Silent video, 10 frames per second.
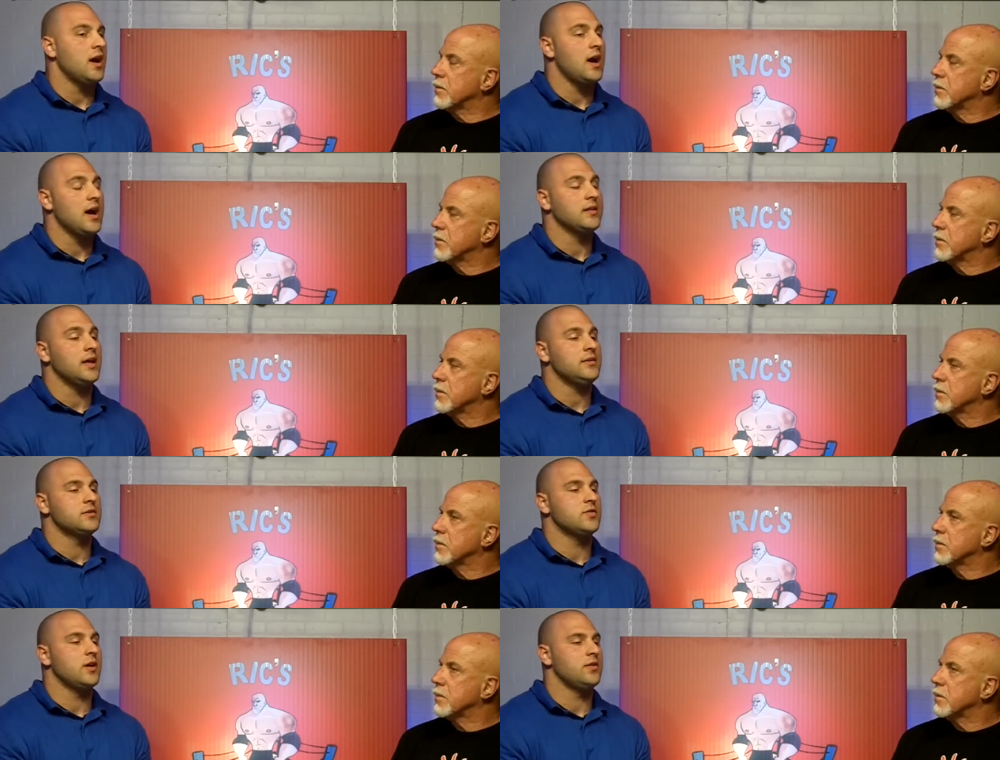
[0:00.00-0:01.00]
Speaker 1: I, would like to
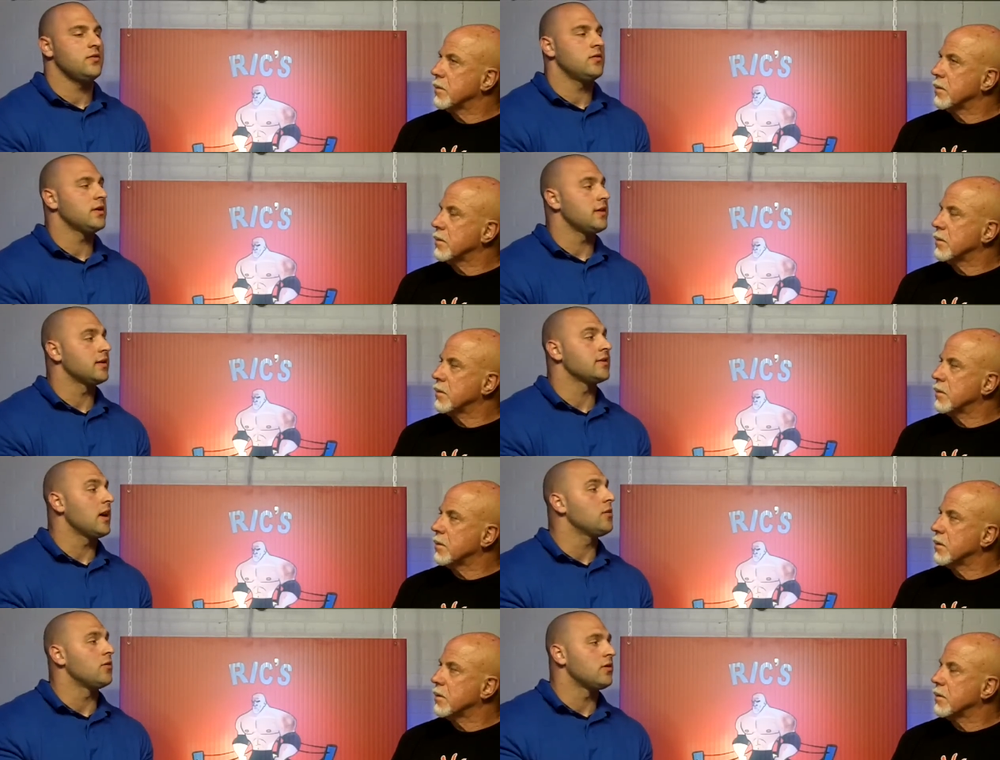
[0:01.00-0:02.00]
try and do like the
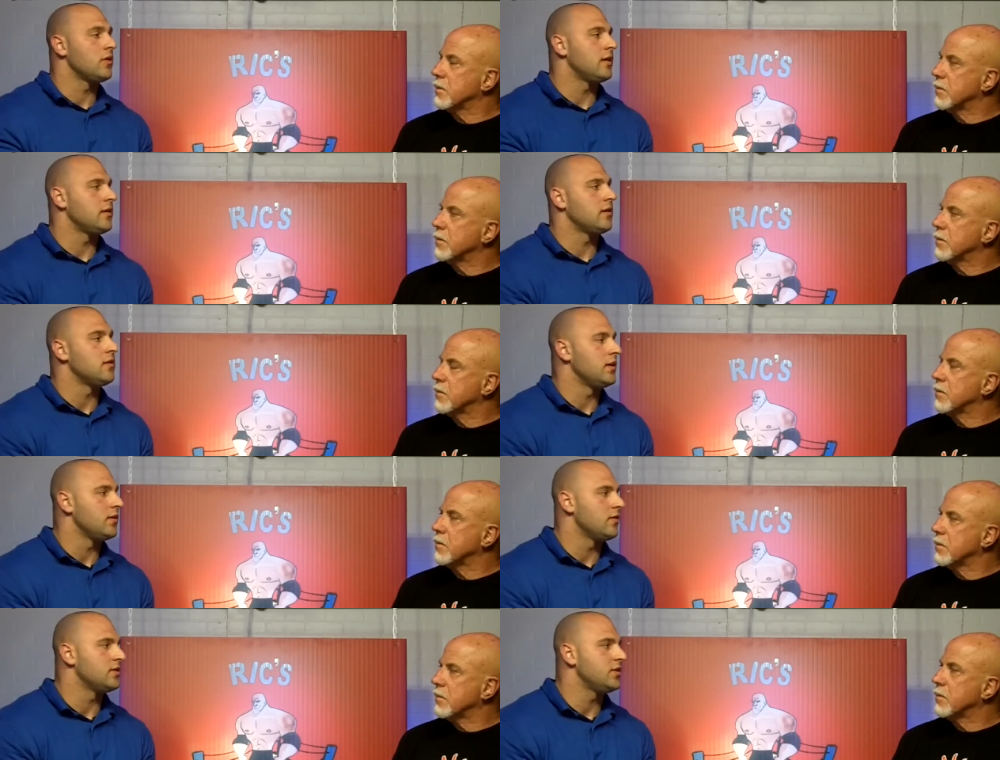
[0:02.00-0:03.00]
Excalibur at the end of the
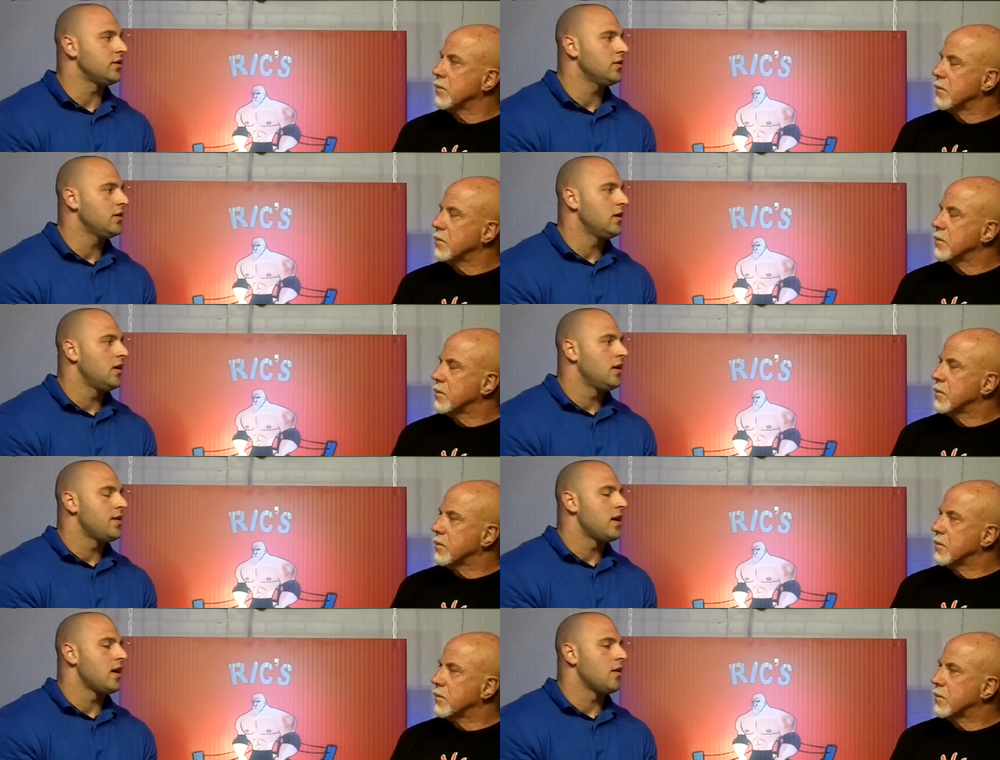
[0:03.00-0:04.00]
year this year.
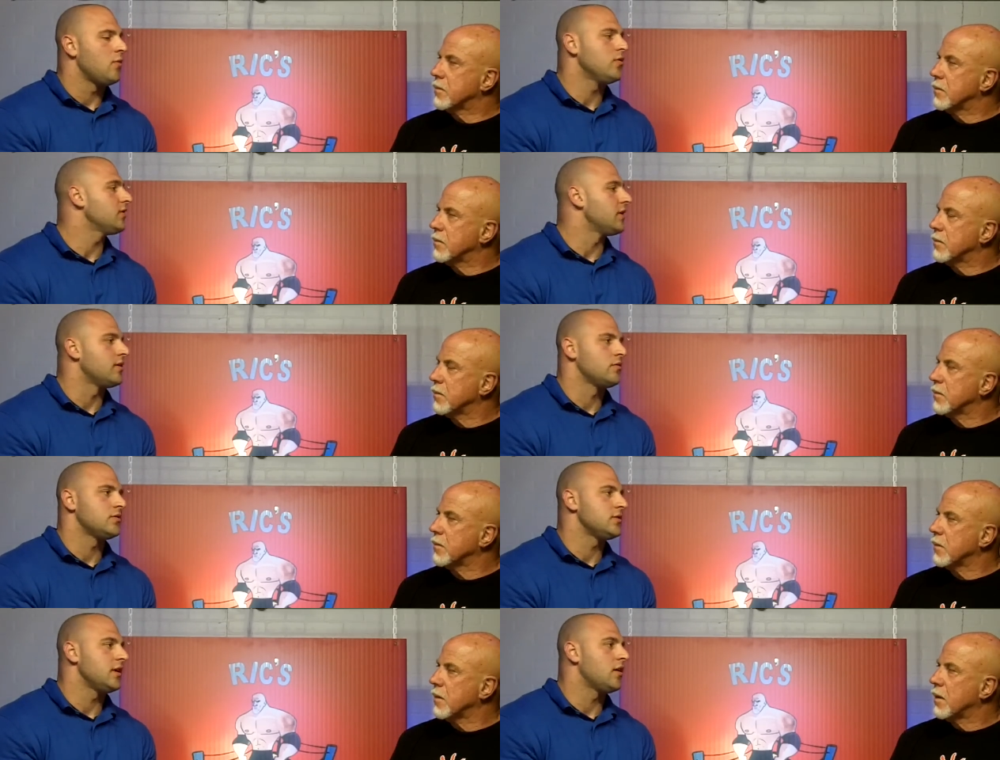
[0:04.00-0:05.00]
Um, but we'll see. We'll
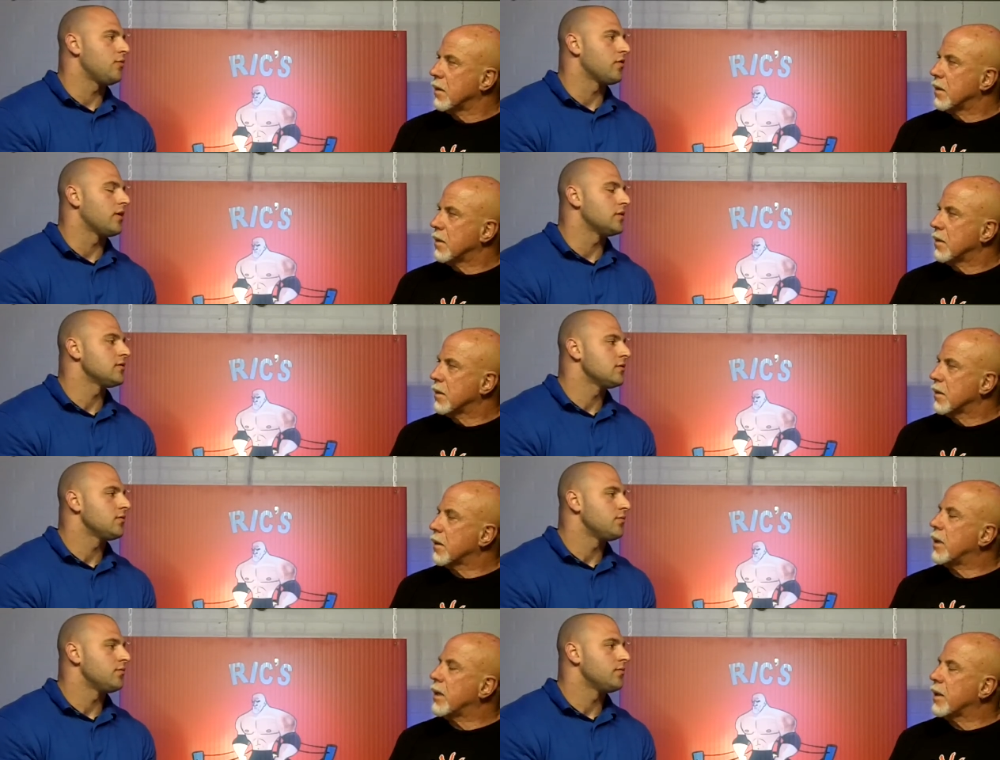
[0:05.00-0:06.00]
just see how I progress.
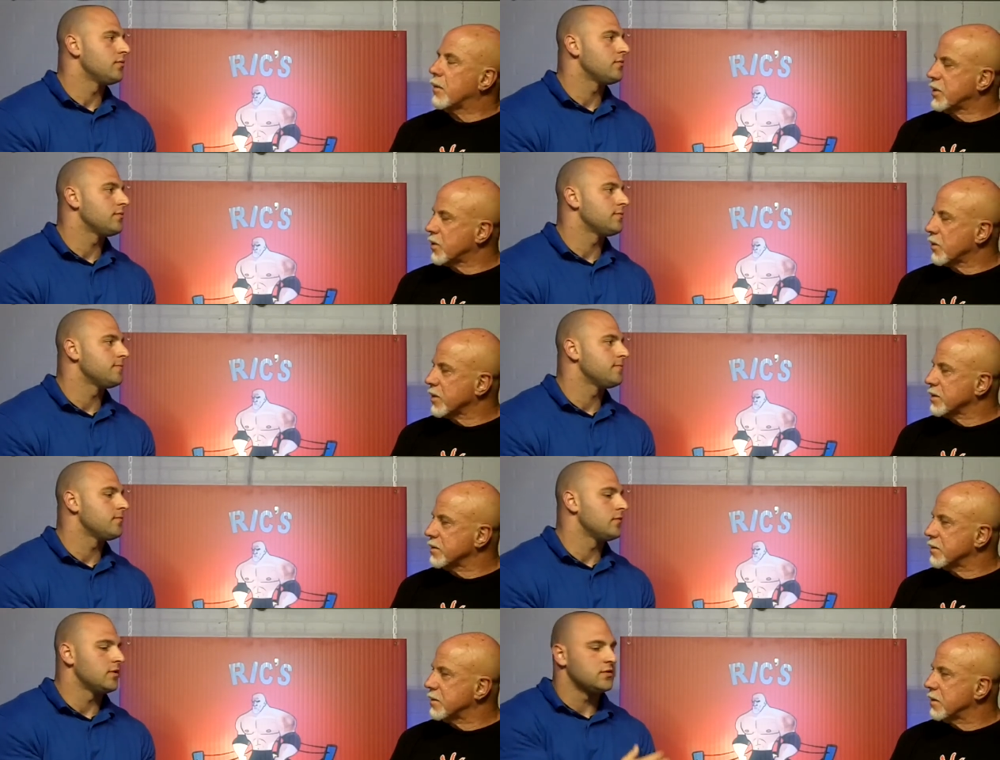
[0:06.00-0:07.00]
Speaker 2: What, what shoulder was it?
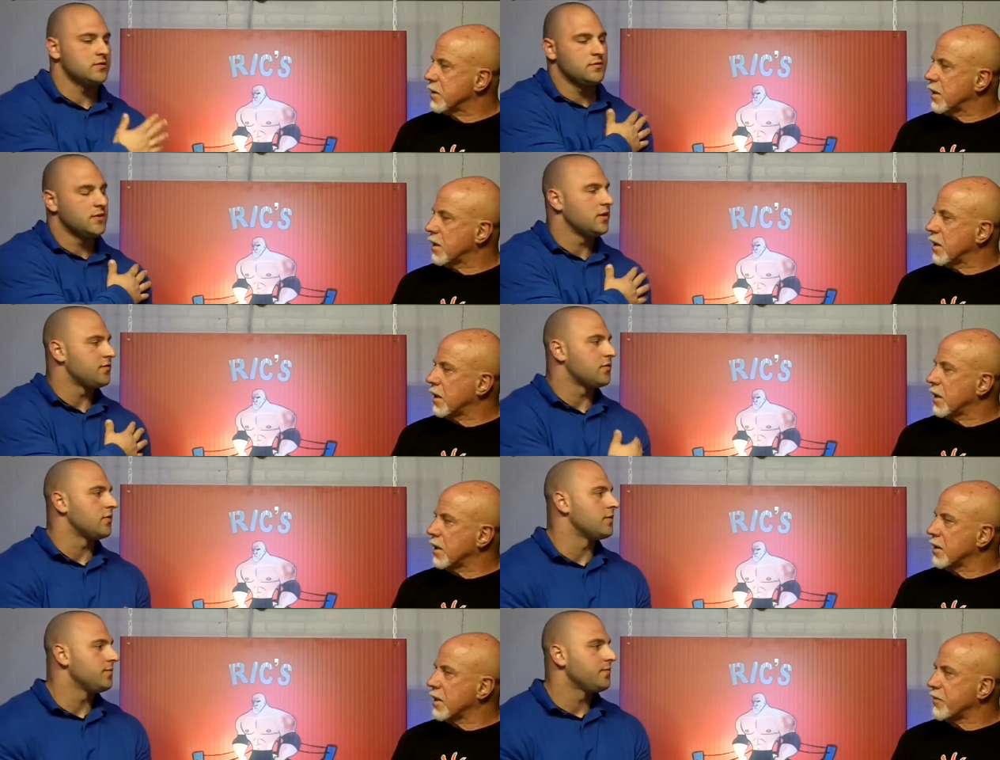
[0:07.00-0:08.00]
Speaker 1: This my left
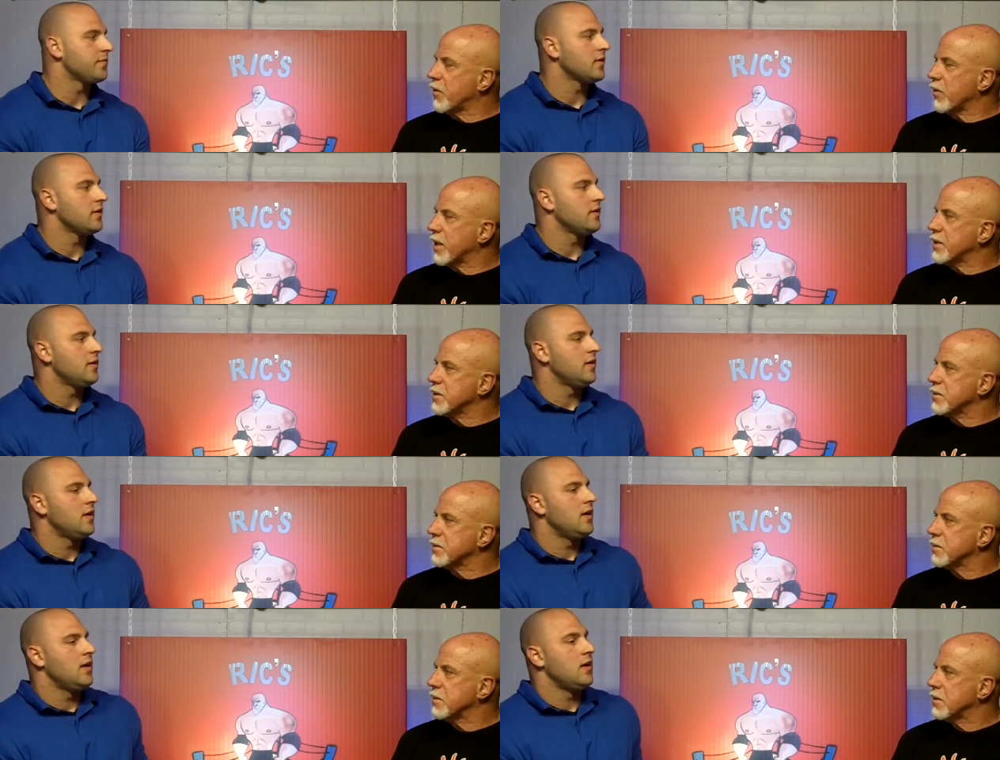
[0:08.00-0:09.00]
shoulder. You had full range.
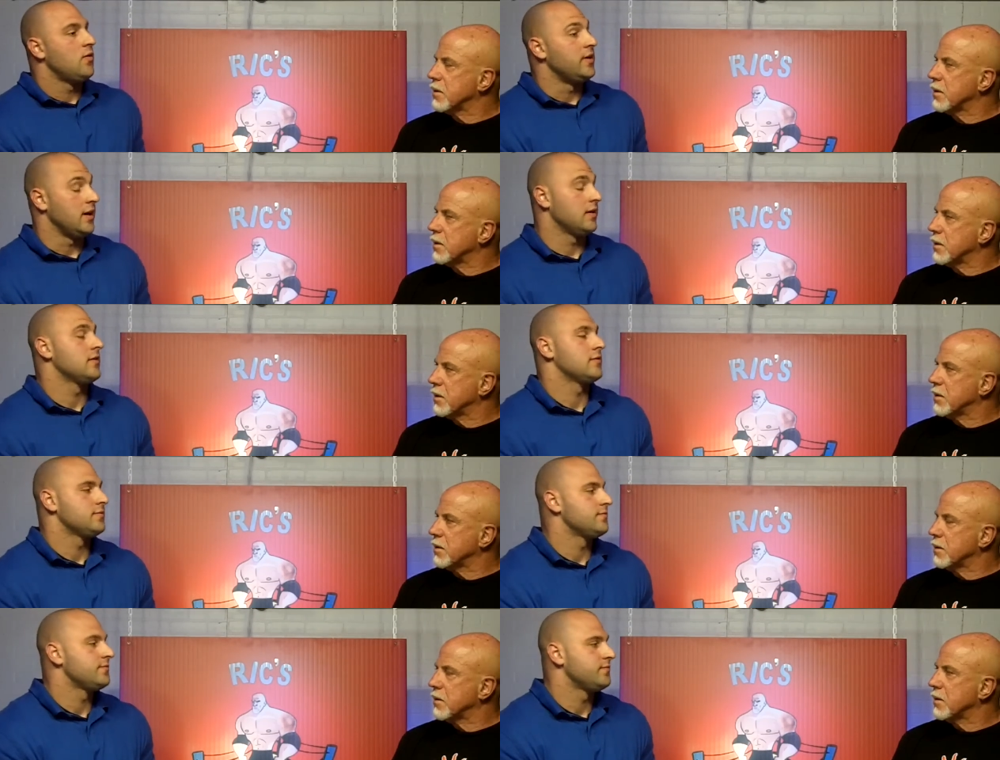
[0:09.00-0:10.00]
Yeah,
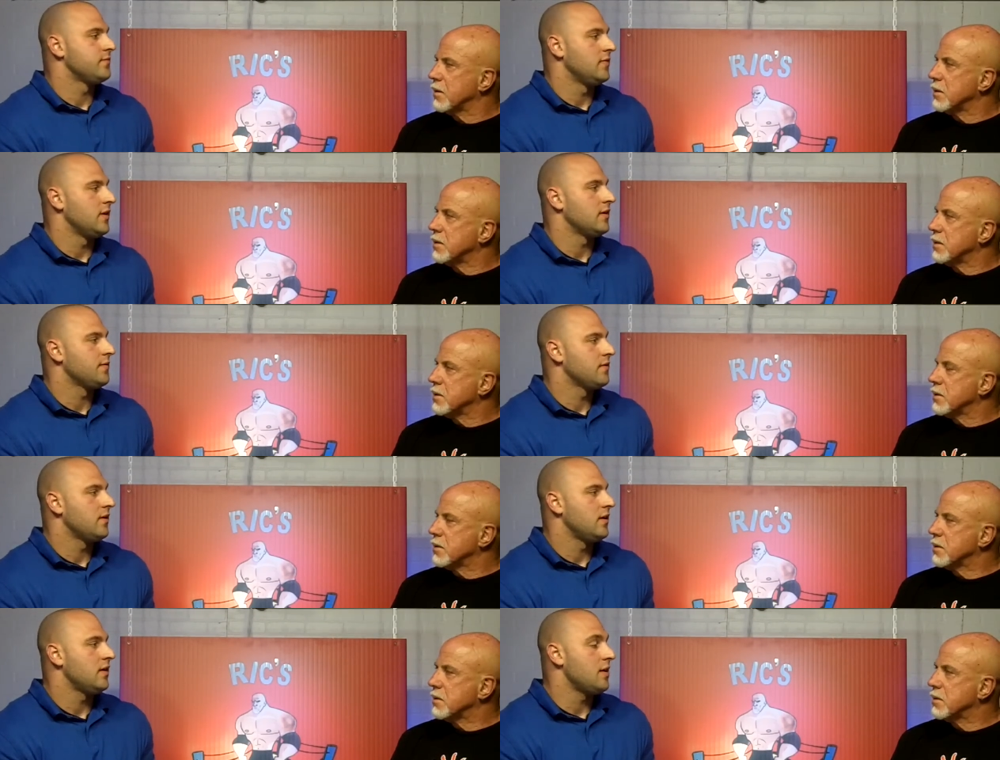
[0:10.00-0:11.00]
yeah.
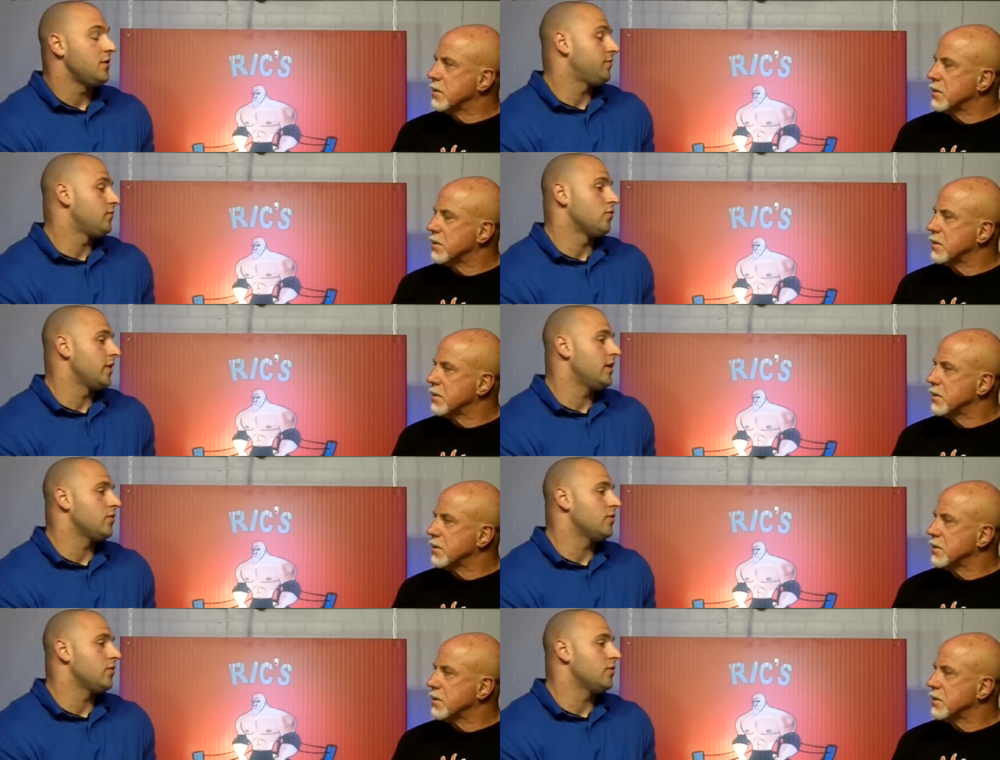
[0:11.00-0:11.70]
It, I mean the range